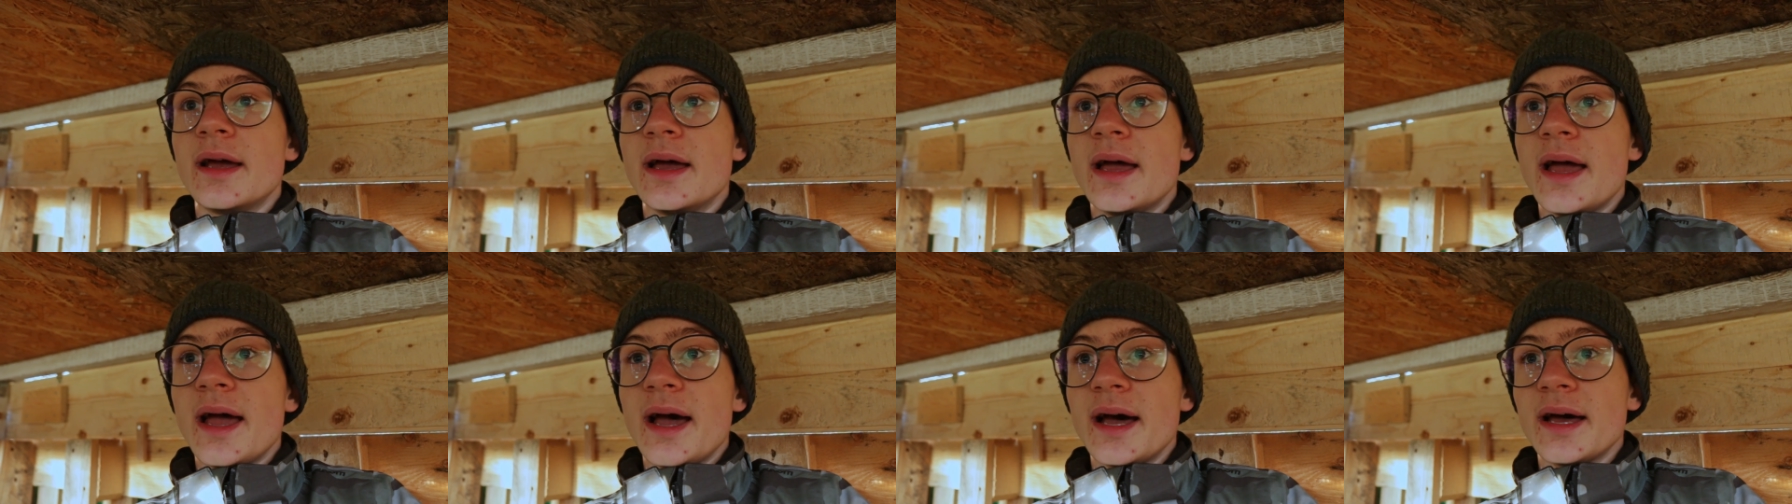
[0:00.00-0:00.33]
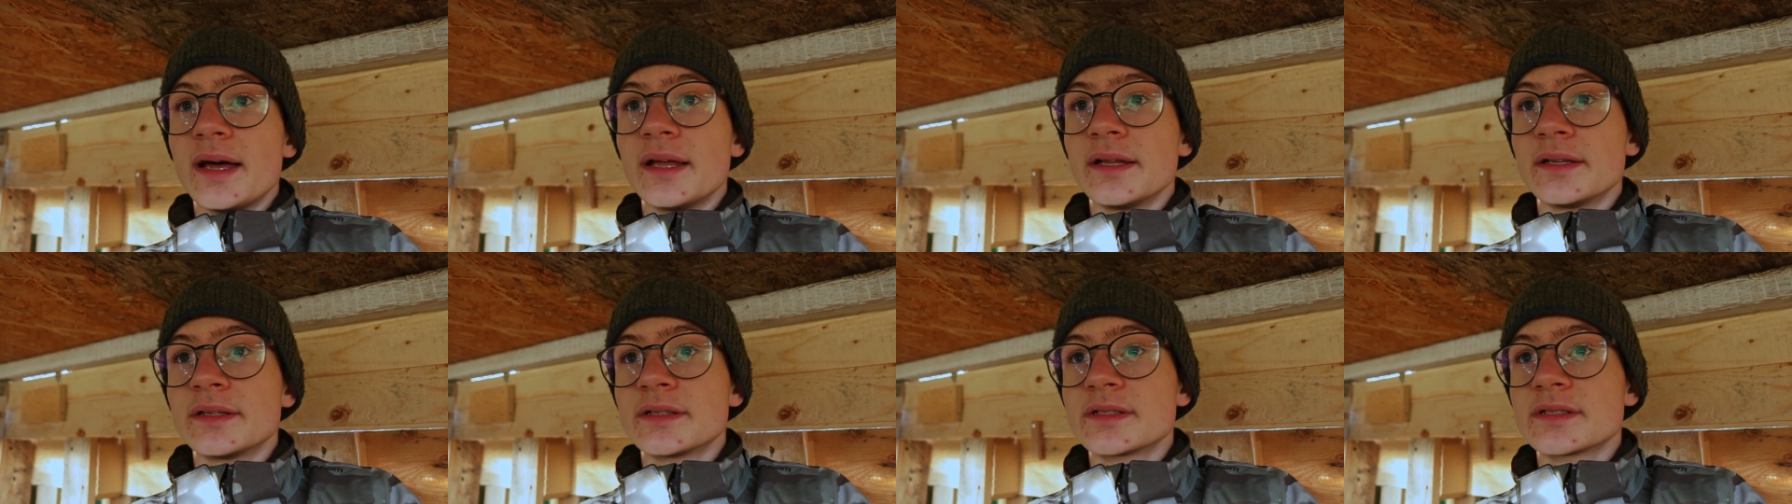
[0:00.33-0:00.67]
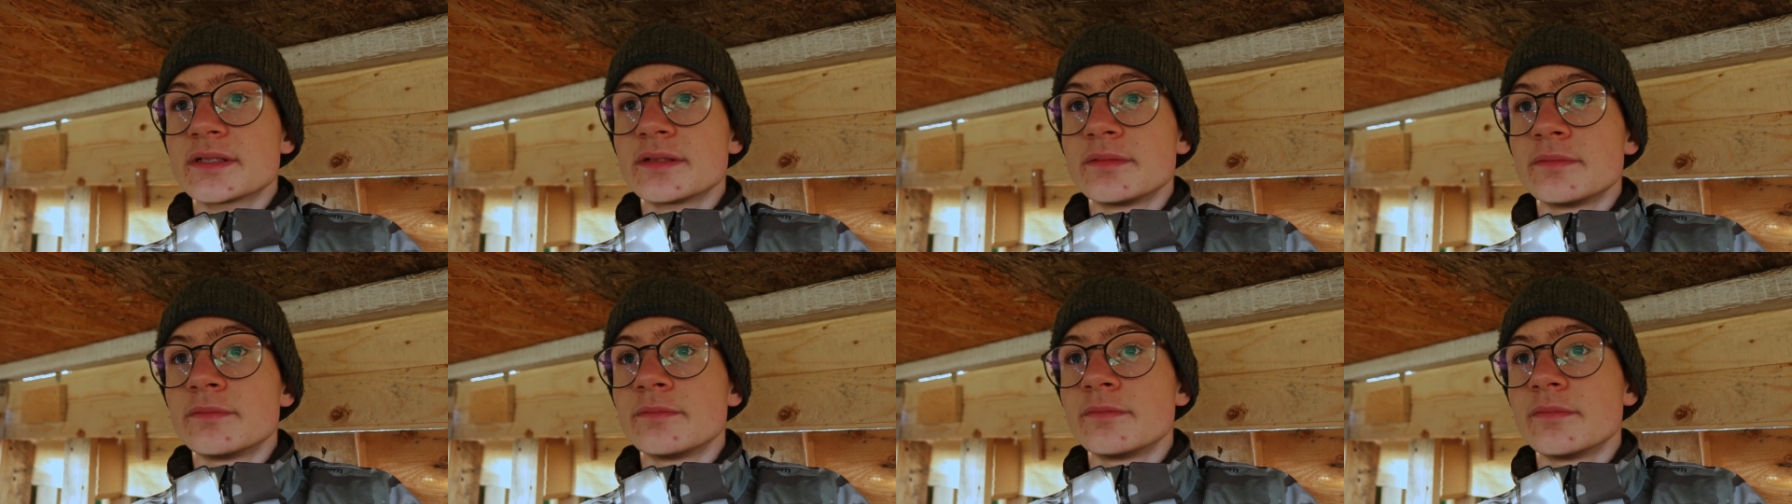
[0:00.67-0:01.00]

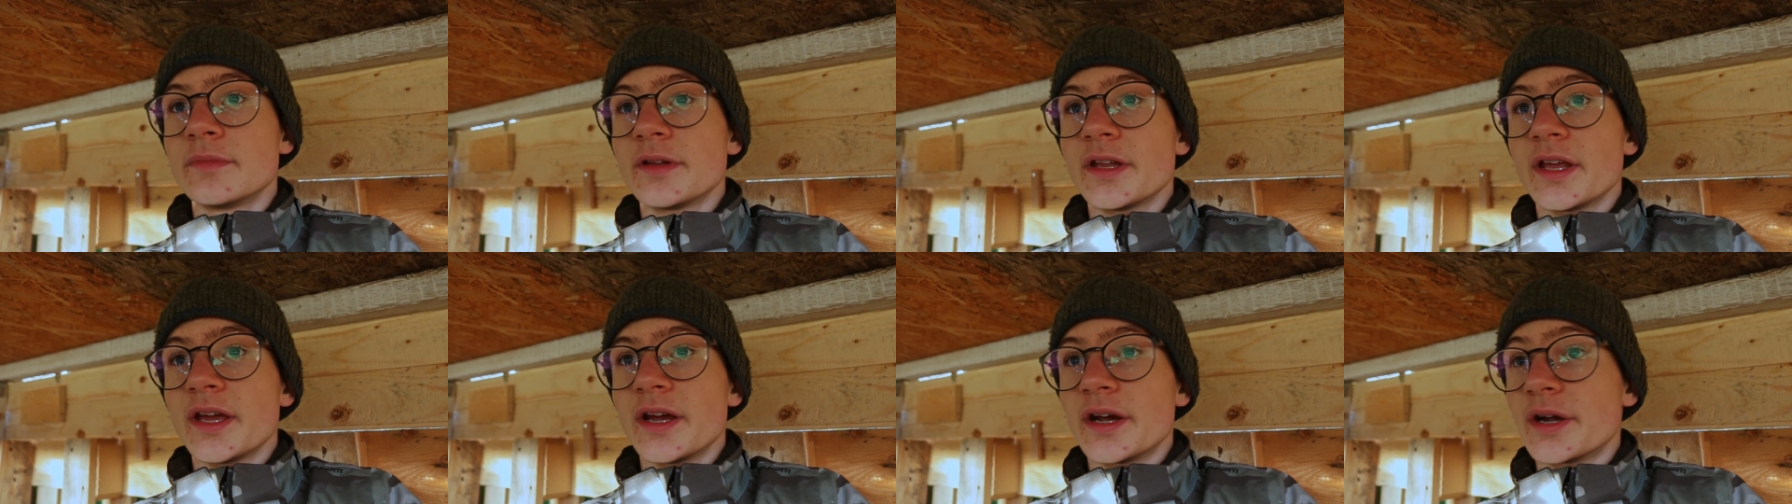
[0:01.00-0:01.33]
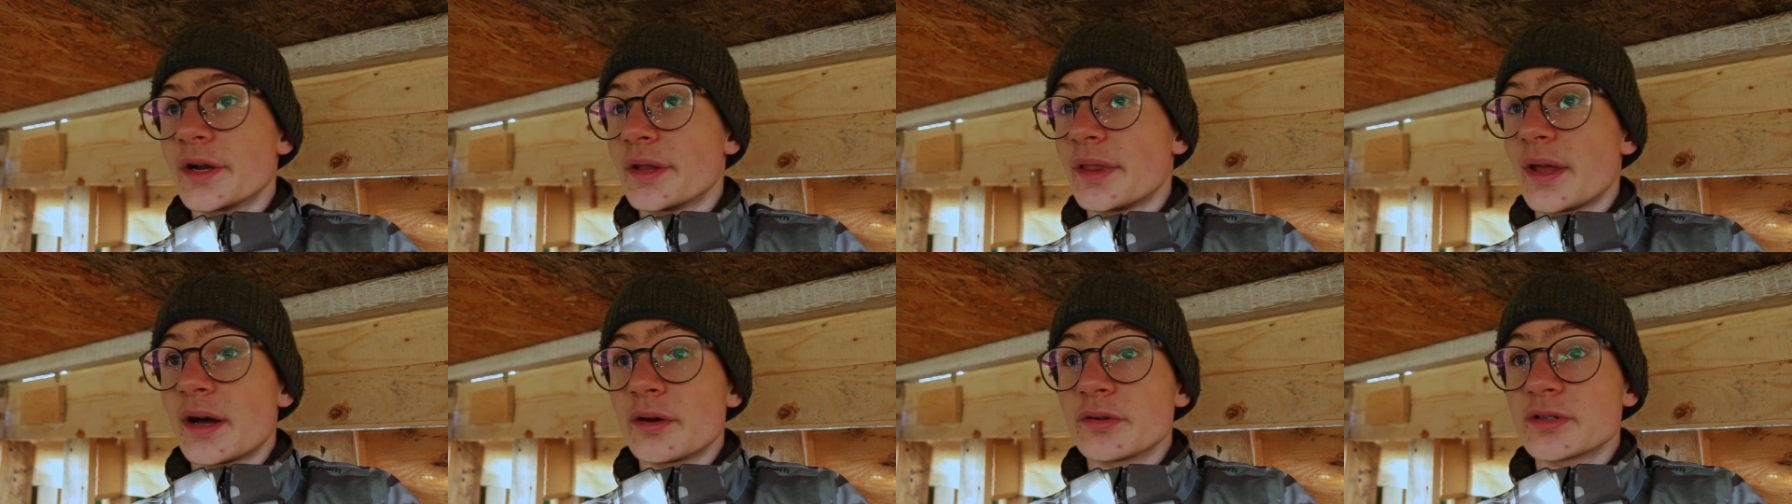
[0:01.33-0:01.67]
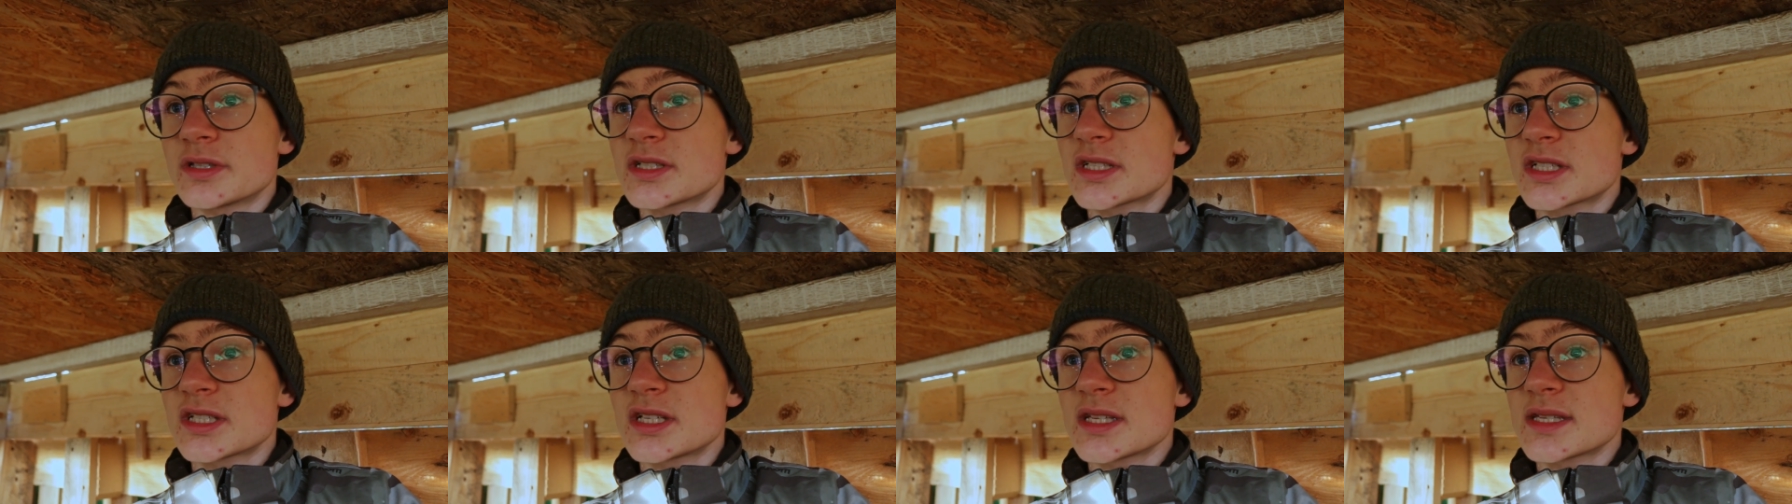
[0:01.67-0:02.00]
And yeah, now
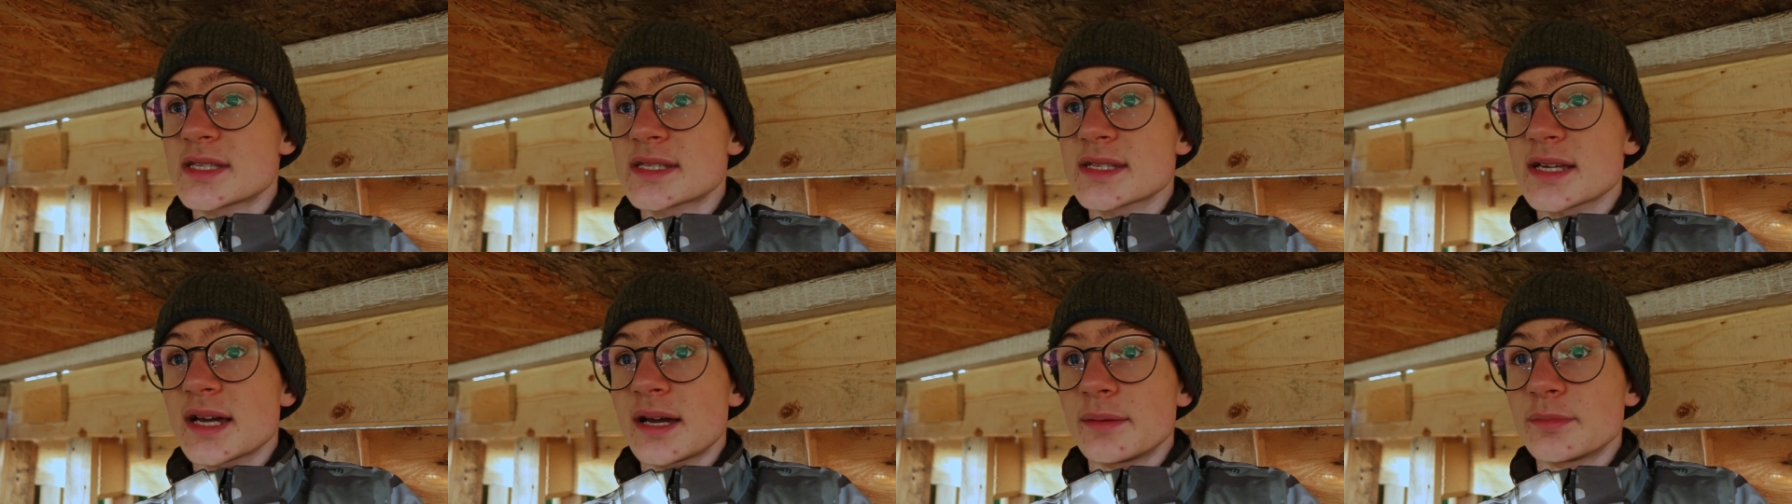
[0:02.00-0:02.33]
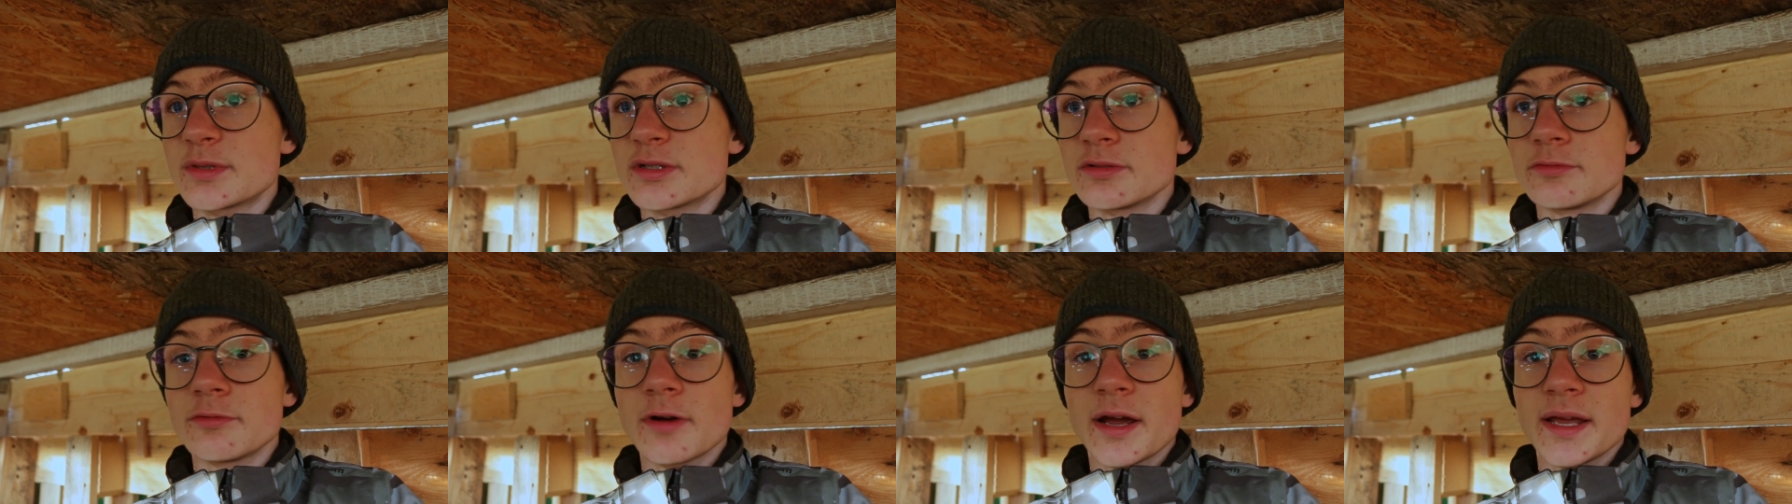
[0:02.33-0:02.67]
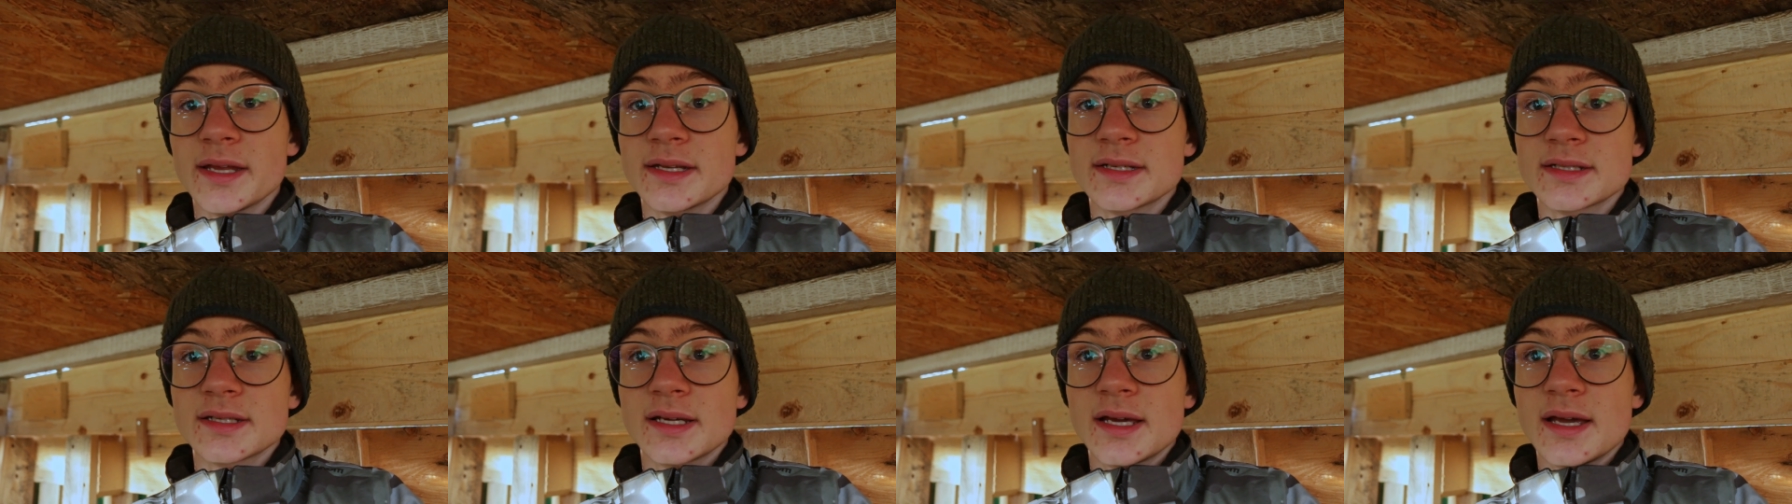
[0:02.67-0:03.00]
it's just time to
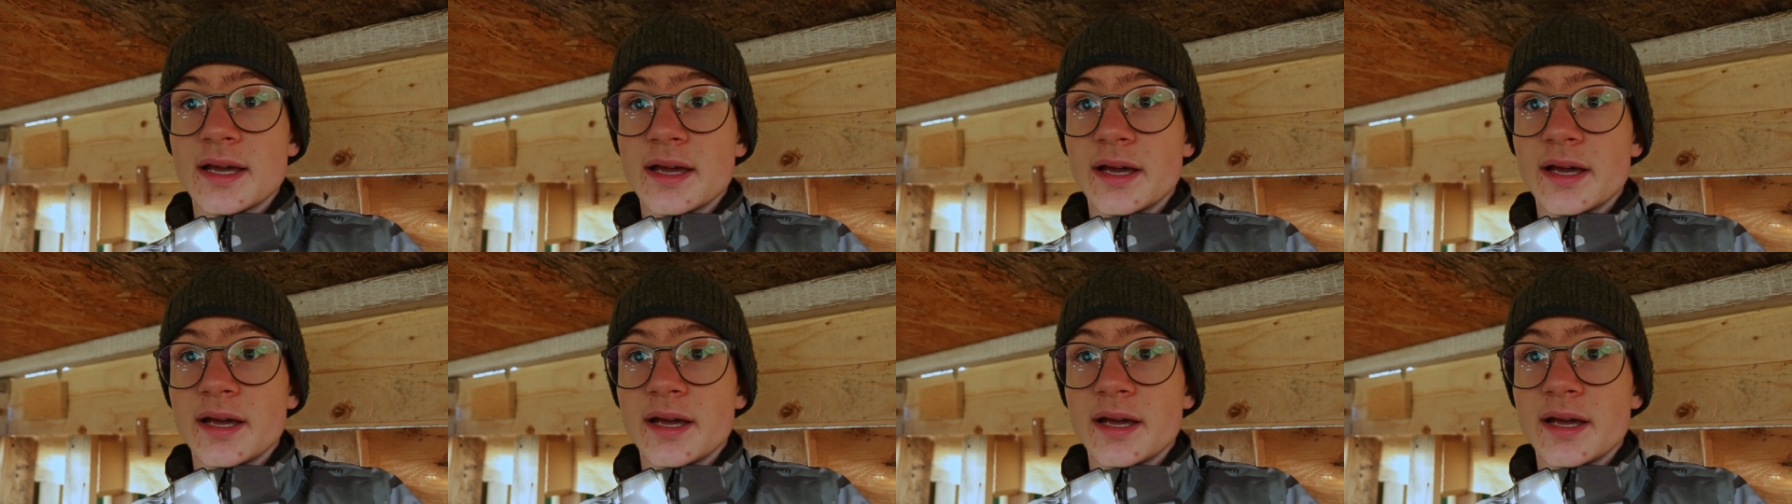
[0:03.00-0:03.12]
wait